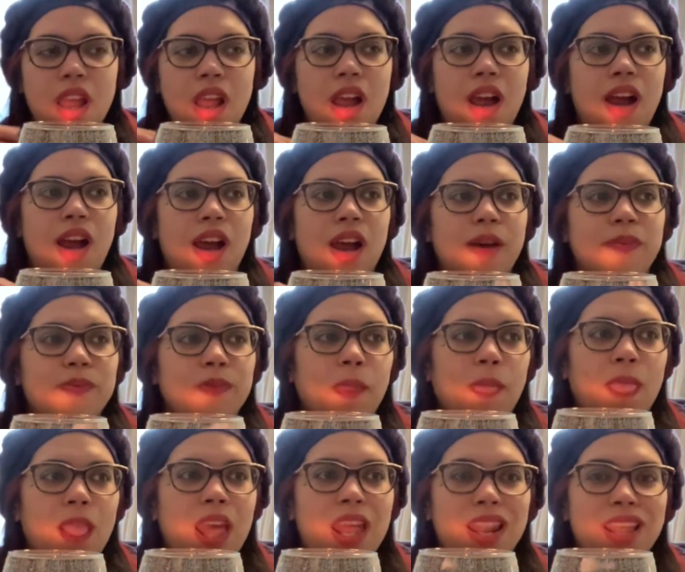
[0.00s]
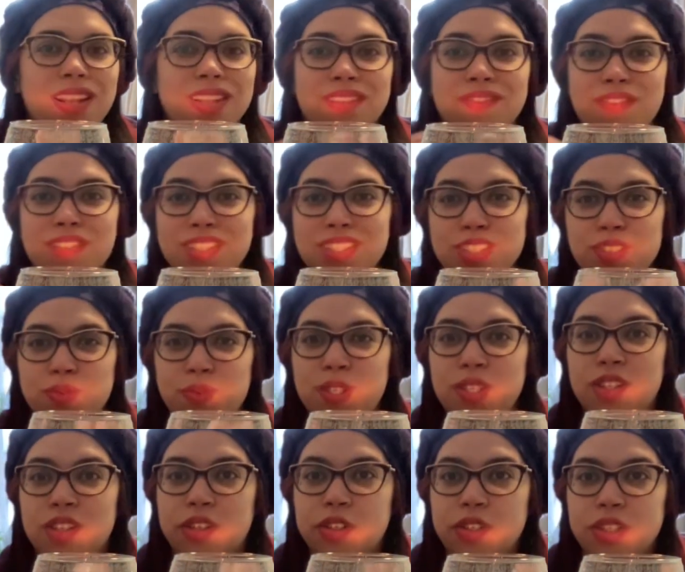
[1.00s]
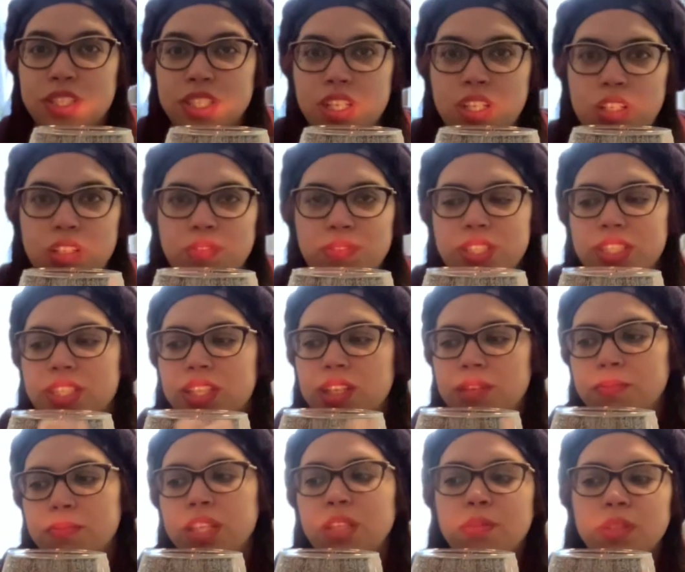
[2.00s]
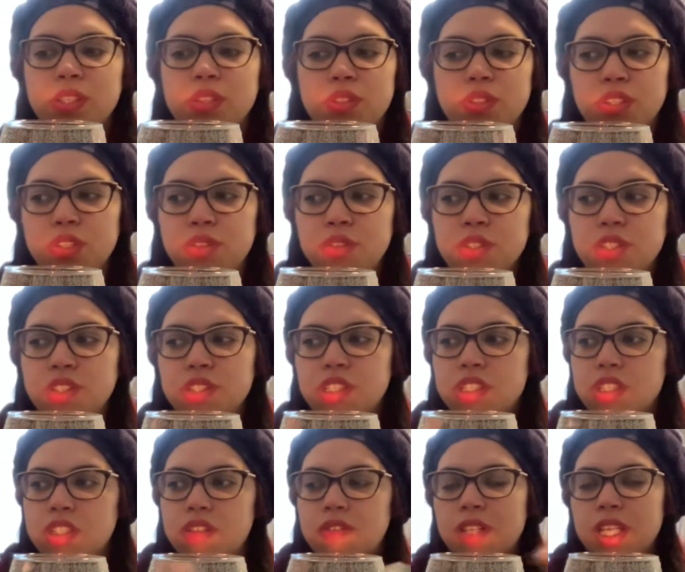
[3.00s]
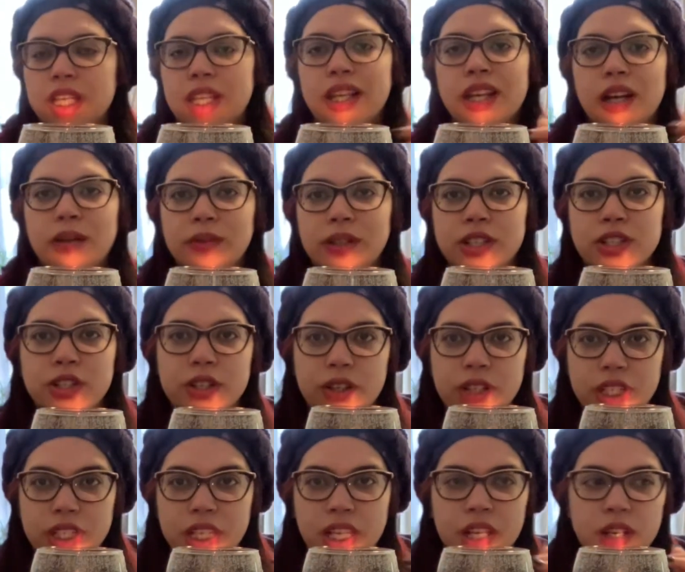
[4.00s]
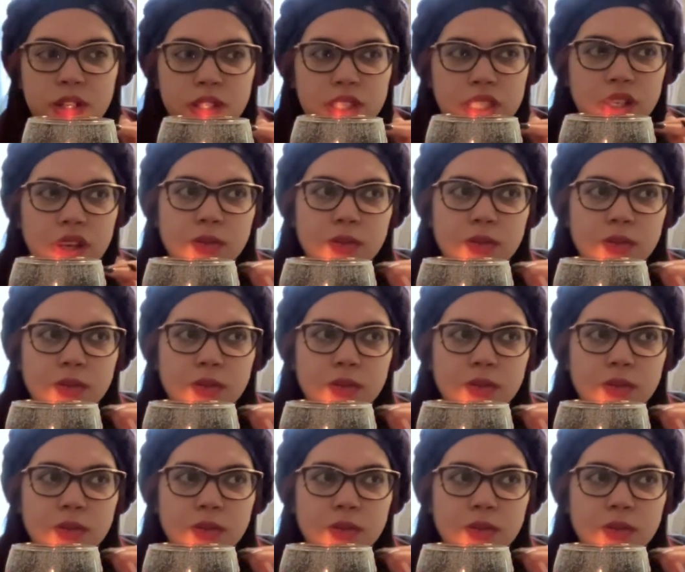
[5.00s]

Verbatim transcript: Um, and then if this is with yourself, it's like maybe you told yourself, like, yeah, I'm gonna start eating healthy.